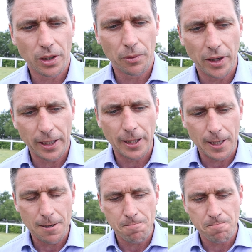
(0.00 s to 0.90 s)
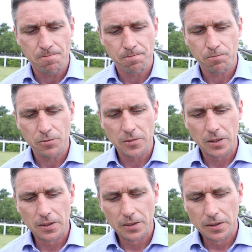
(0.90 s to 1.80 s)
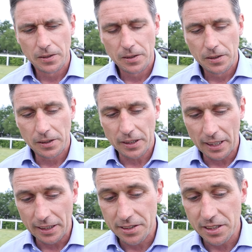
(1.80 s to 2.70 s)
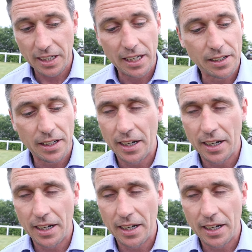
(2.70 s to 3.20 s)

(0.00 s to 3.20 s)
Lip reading: I rang the Callahans again,